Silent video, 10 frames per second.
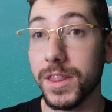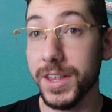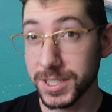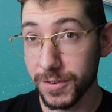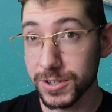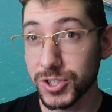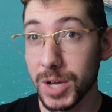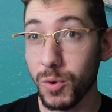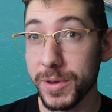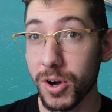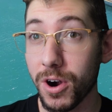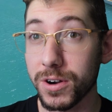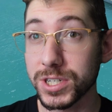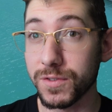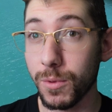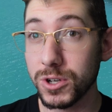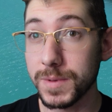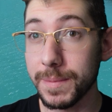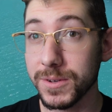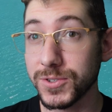This first step will be the hardest for most
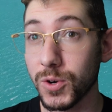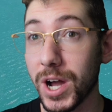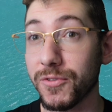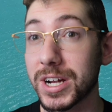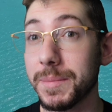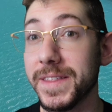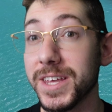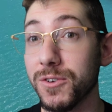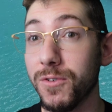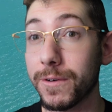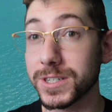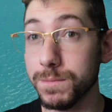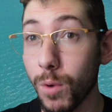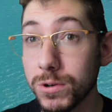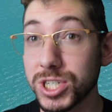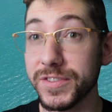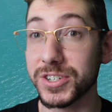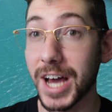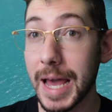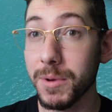people, so I recommend that you focus most of your
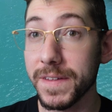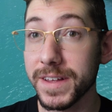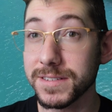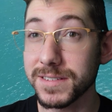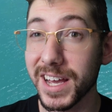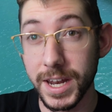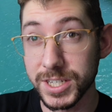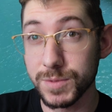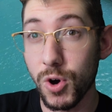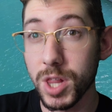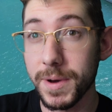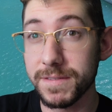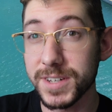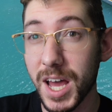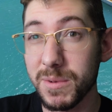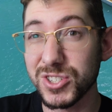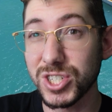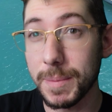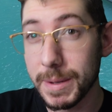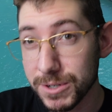time on this and a small amount of time on
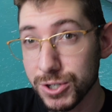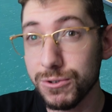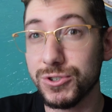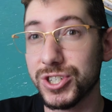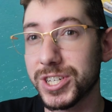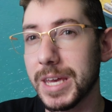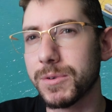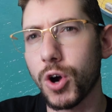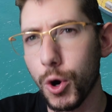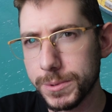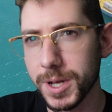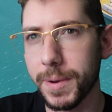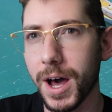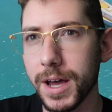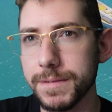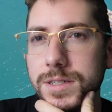step number 2 just to keep your hopes up high.